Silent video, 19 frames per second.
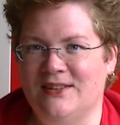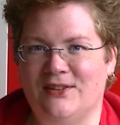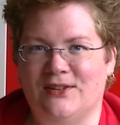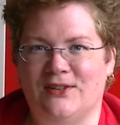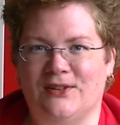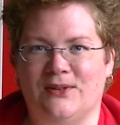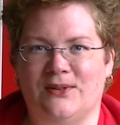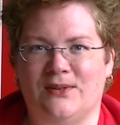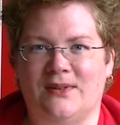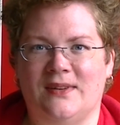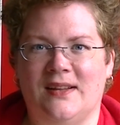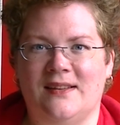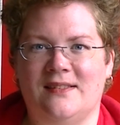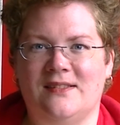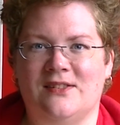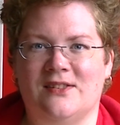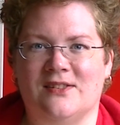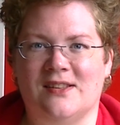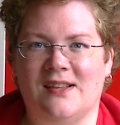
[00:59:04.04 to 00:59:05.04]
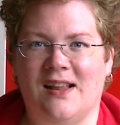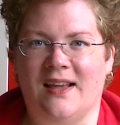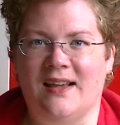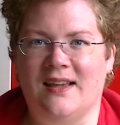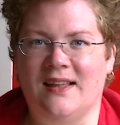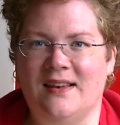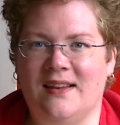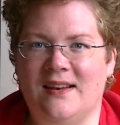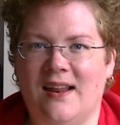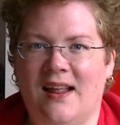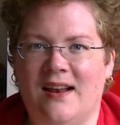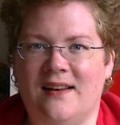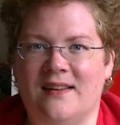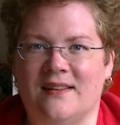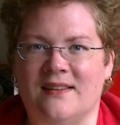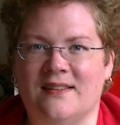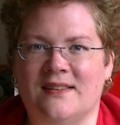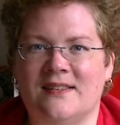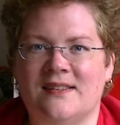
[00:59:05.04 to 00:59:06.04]
So it's just like in the
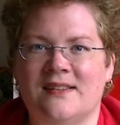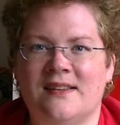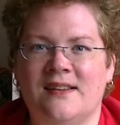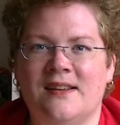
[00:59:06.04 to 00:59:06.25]
Netherlands.